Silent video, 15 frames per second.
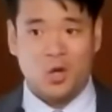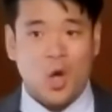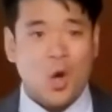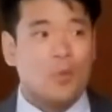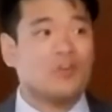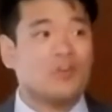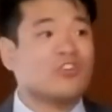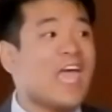
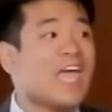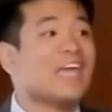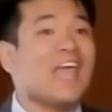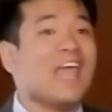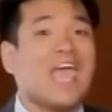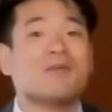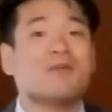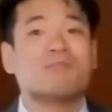when Chang and
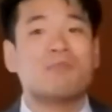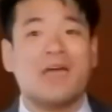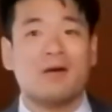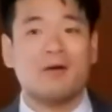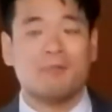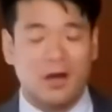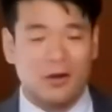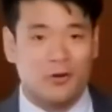Eng
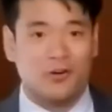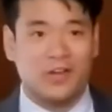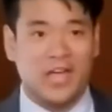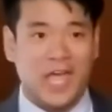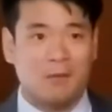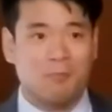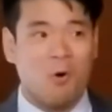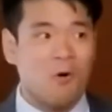Bunker
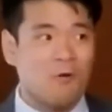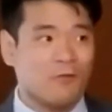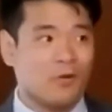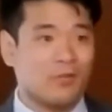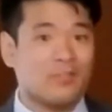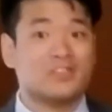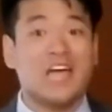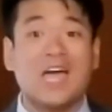came over,
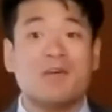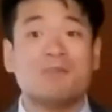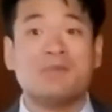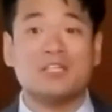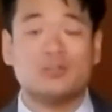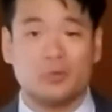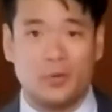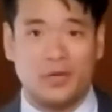the
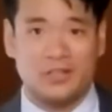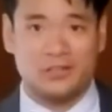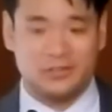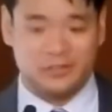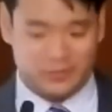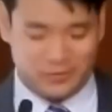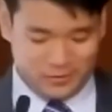Siamese twins.